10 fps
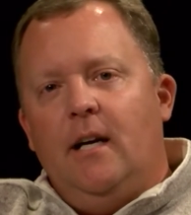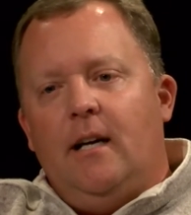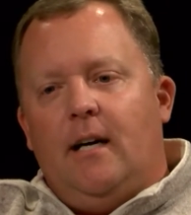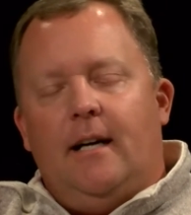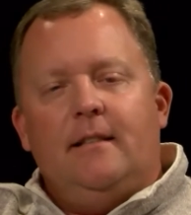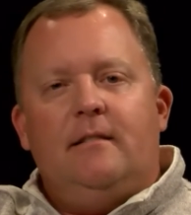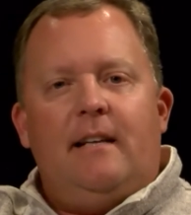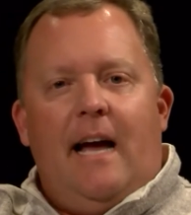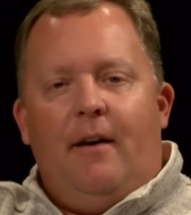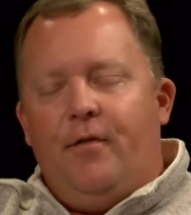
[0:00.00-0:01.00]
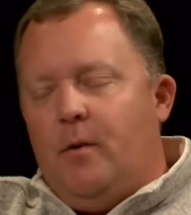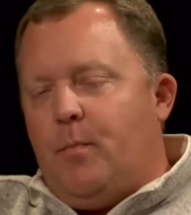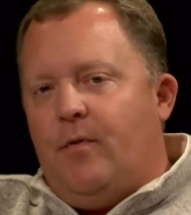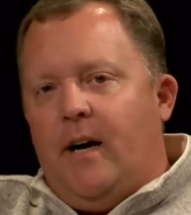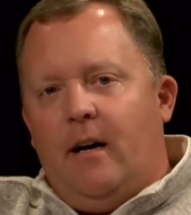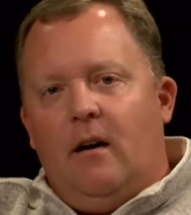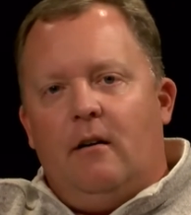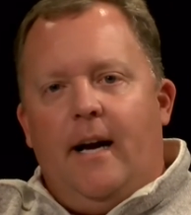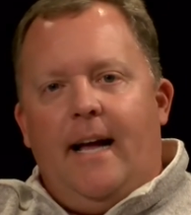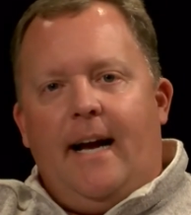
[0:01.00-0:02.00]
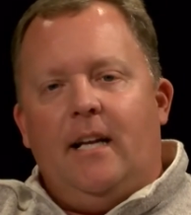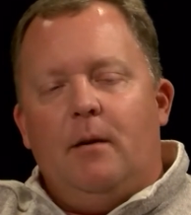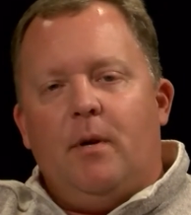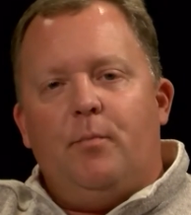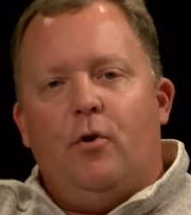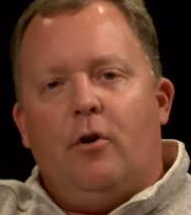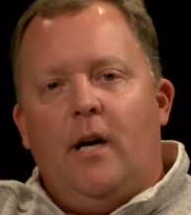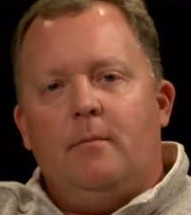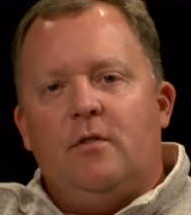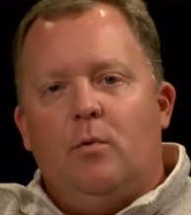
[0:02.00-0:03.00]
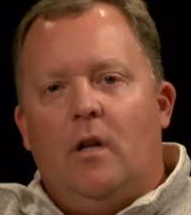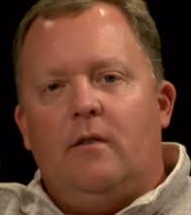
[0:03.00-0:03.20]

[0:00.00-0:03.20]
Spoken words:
and staff that provide our great academic programs, as well